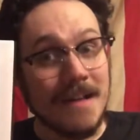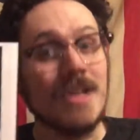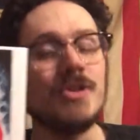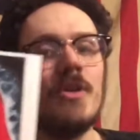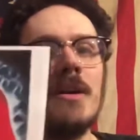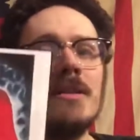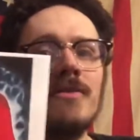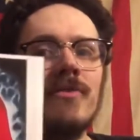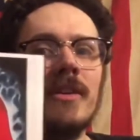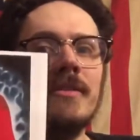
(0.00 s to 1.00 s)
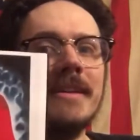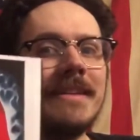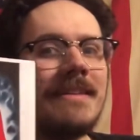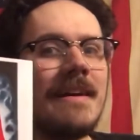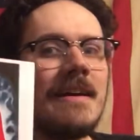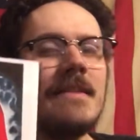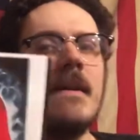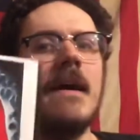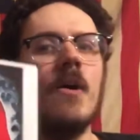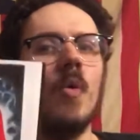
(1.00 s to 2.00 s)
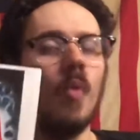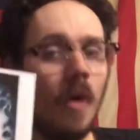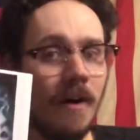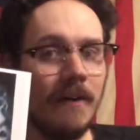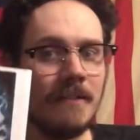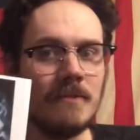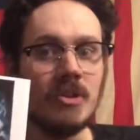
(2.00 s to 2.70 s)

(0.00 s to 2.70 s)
So you get the feeling that, one,